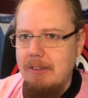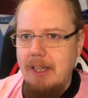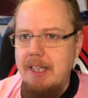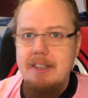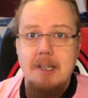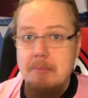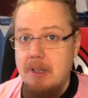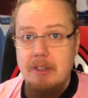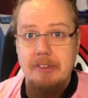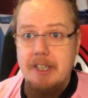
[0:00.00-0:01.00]
hit them
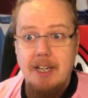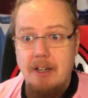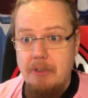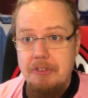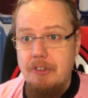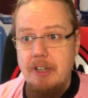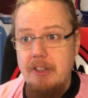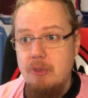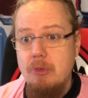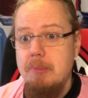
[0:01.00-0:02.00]
on the counter
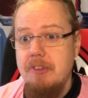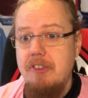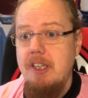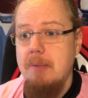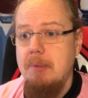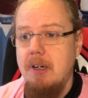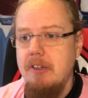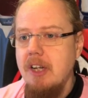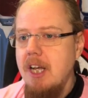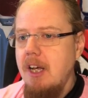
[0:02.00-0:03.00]
and took Marseille
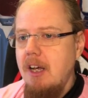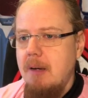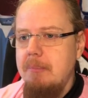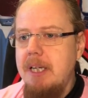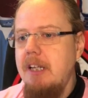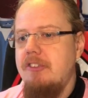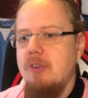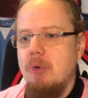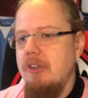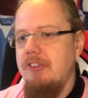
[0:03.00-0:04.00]
apart. Milik
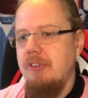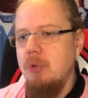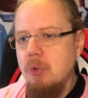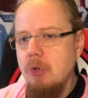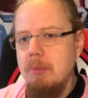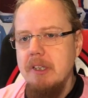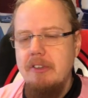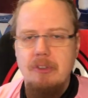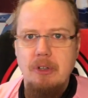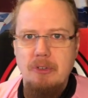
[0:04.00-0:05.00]
scores two, but
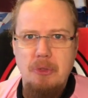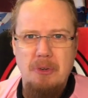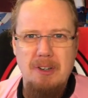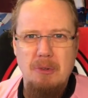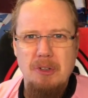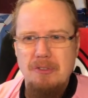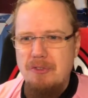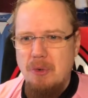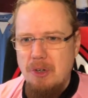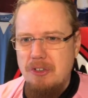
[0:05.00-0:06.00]
it's only to 3 1 and
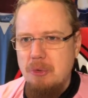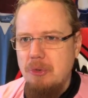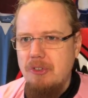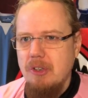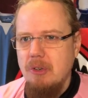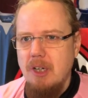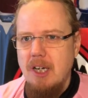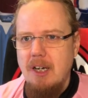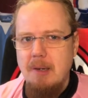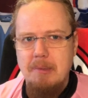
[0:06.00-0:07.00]
4 2. So
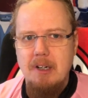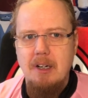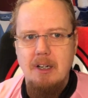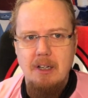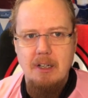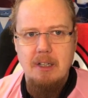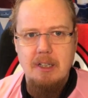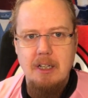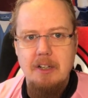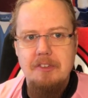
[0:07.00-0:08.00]
um, uh,
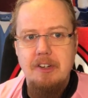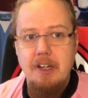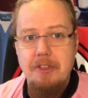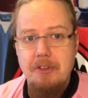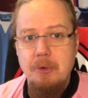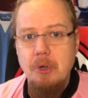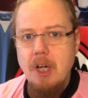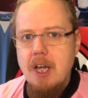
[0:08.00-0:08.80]
Galatasaray through.